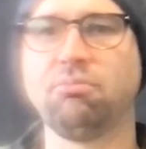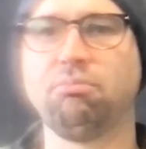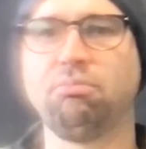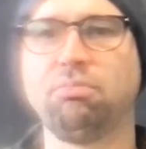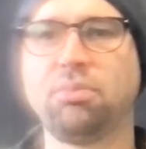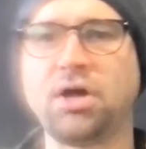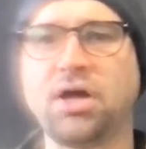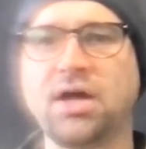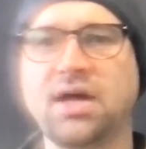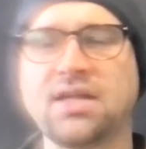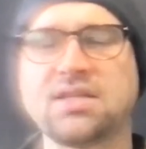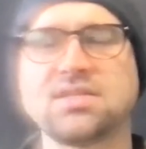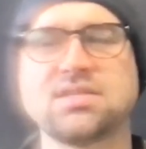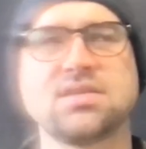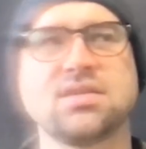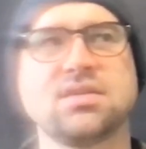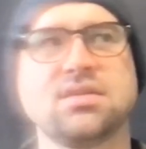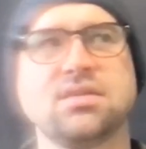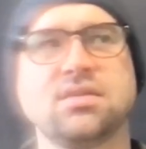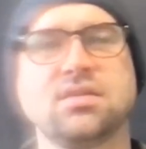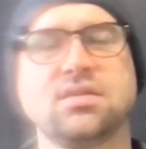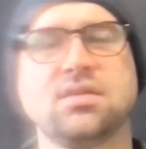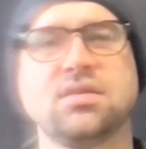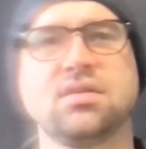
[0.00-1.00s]
but
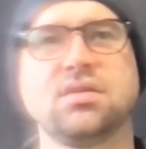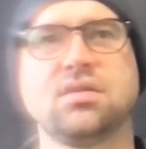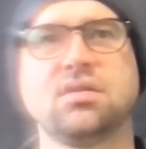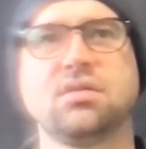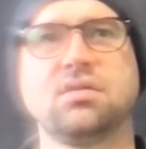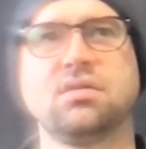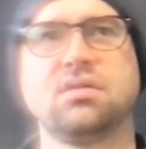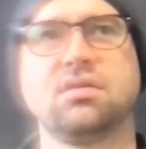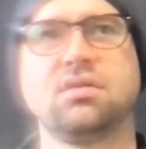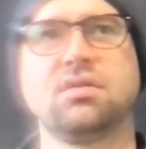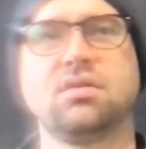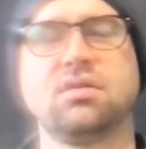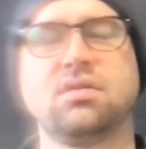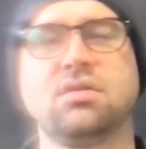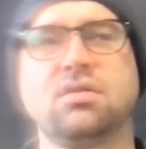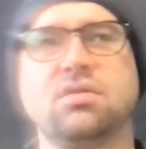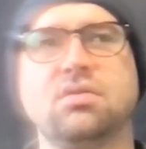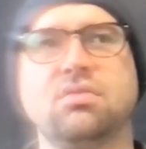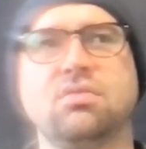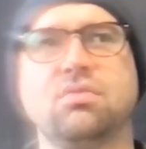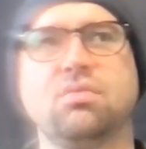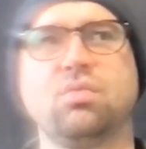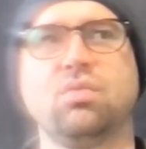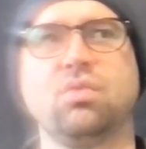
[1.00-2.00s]

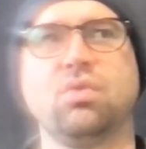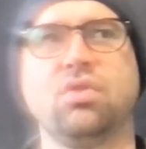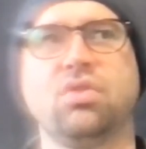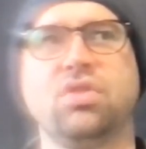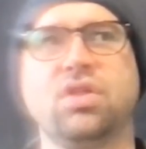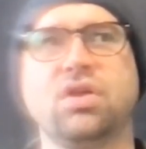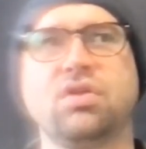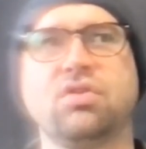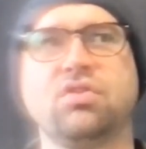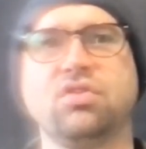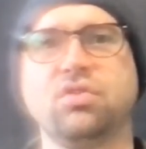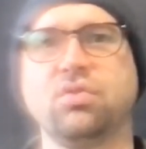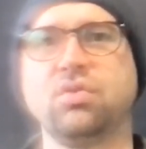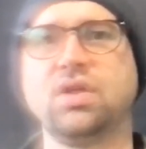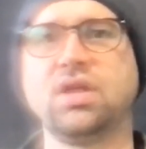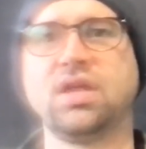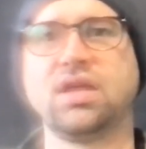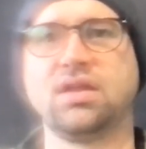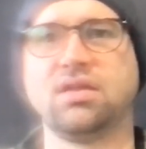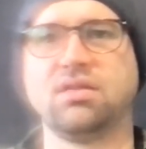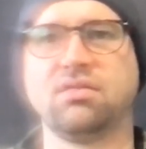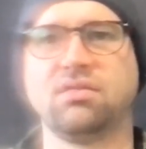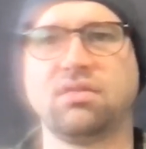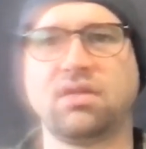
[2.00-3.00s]
they're doing
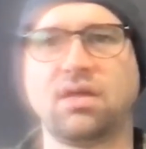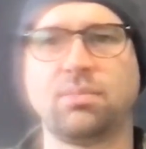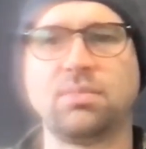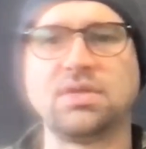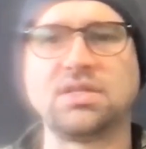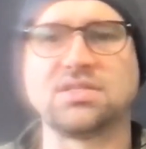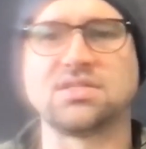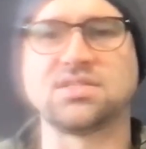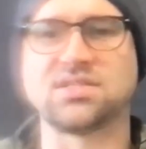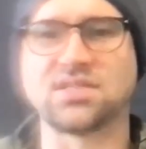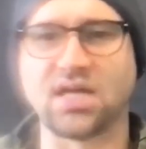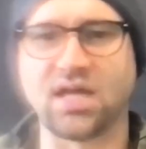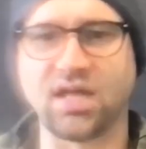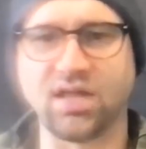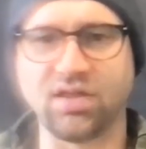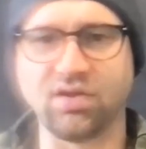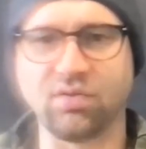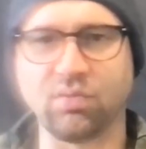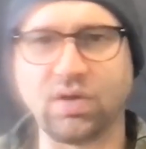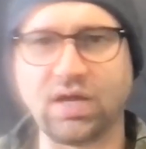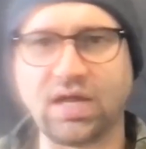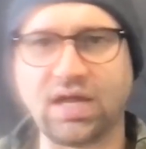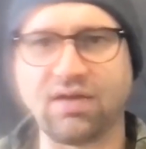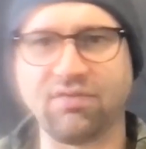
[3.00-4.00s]
it. I mean,
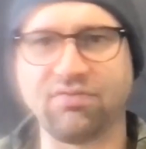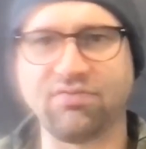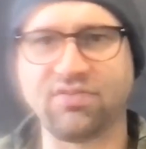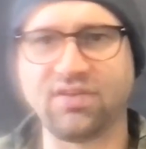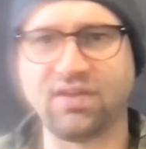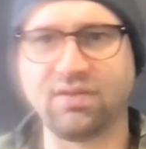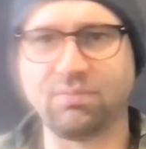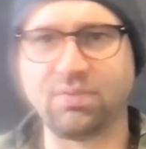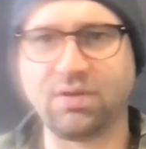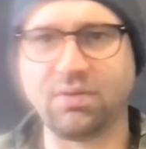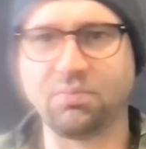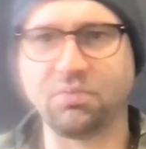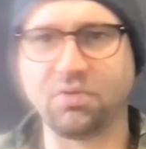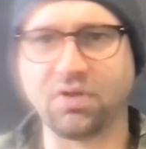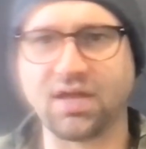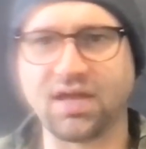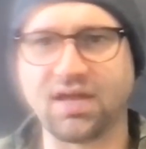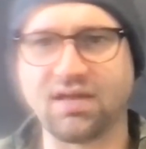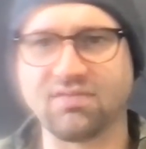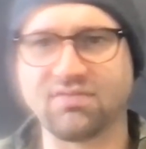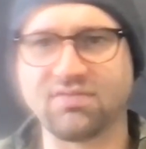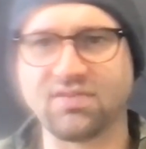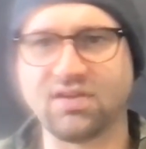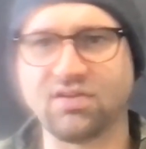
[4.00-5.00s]
solid. I've seen people
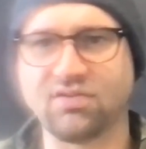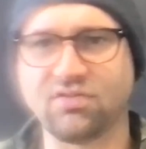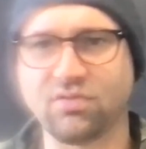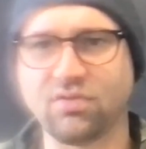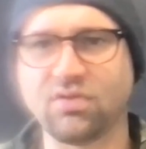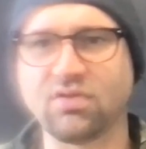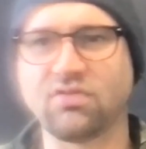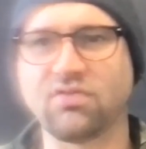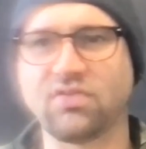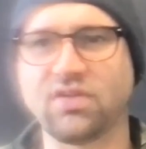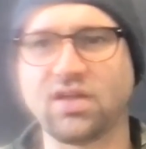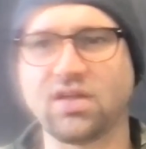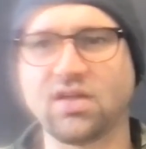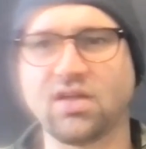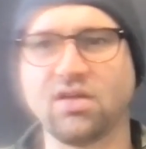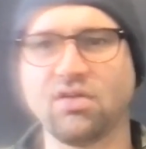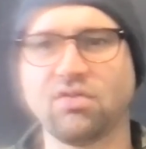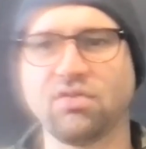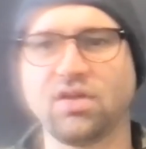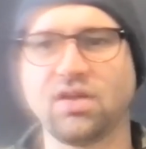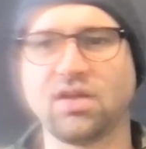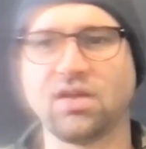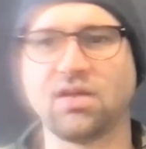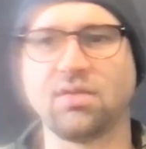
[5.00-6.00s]
casting 2-inch thick
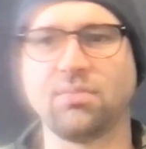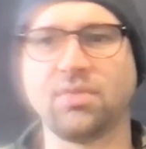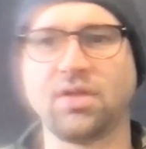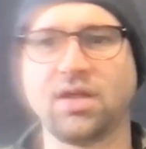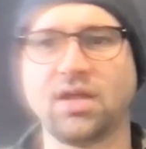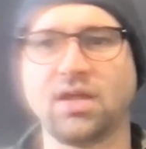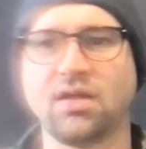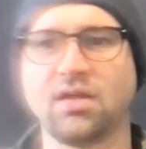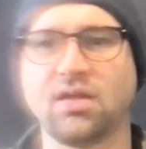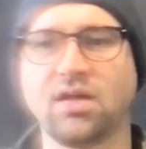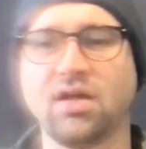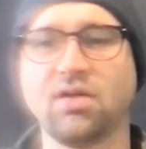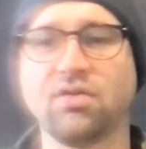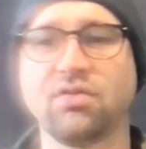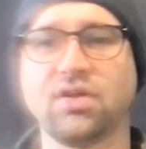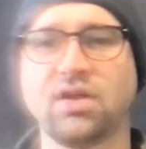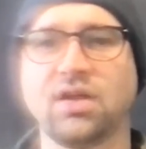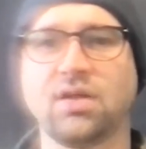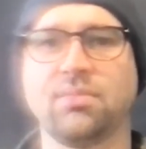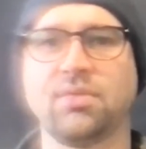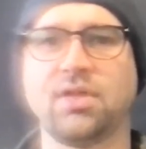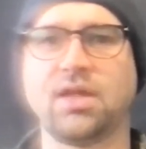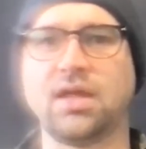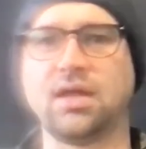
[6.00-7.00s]
concrete. I'm
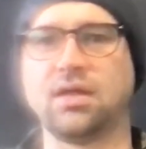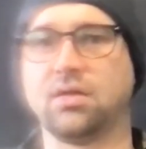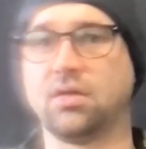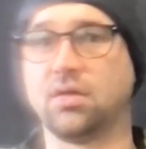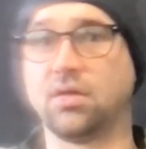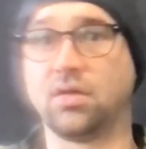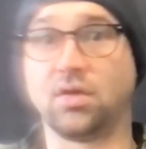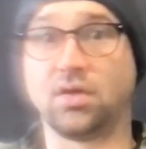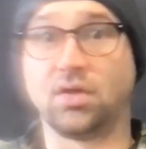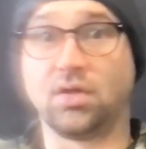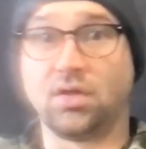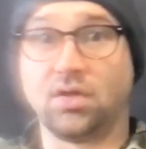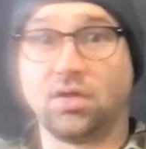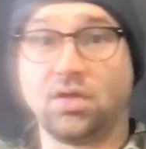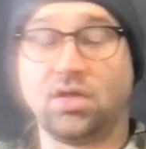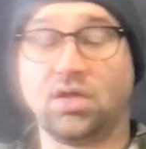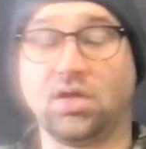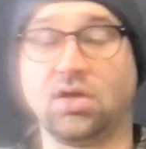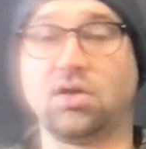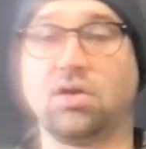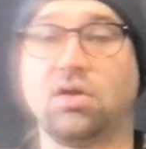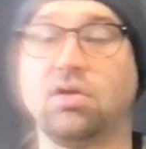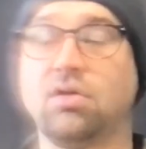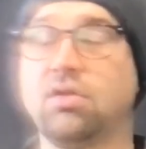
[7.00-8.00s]
like,
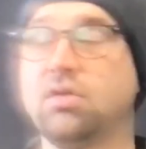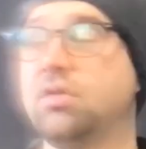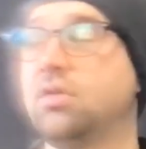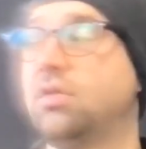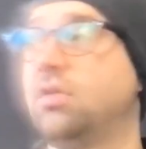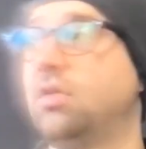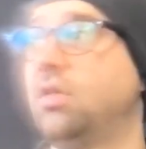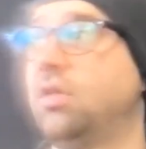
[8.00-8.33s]
y'all.